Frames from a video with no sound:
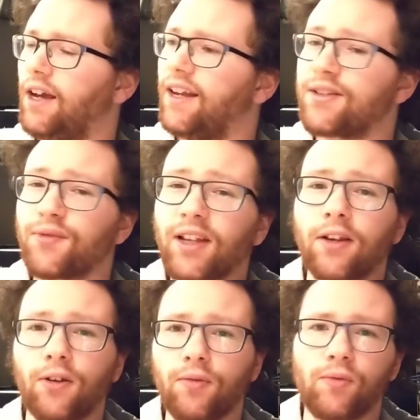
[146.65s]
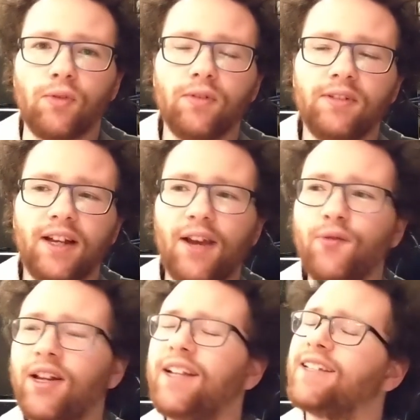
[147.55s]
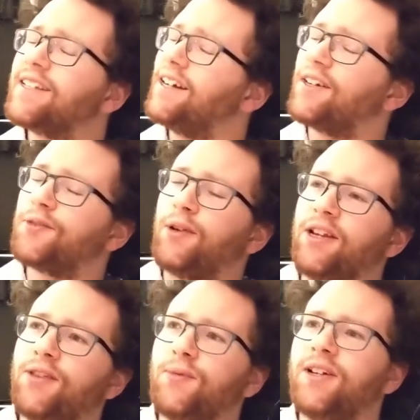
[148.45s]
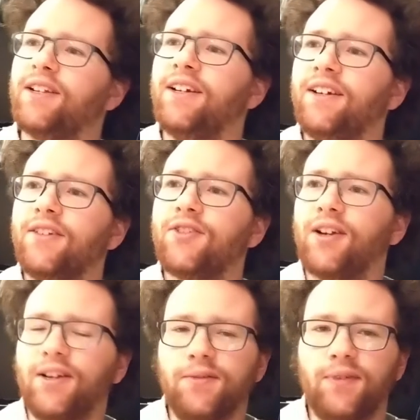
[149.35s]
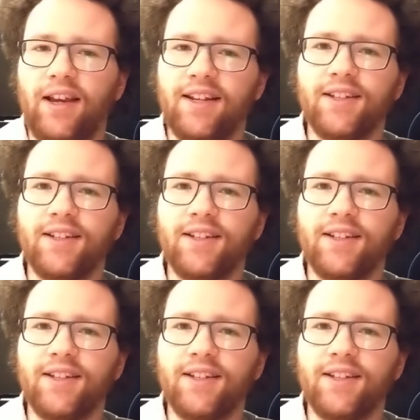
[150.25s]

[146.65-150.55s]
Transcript: And it's a really good rule. It really sucks when you're the one trying to rate.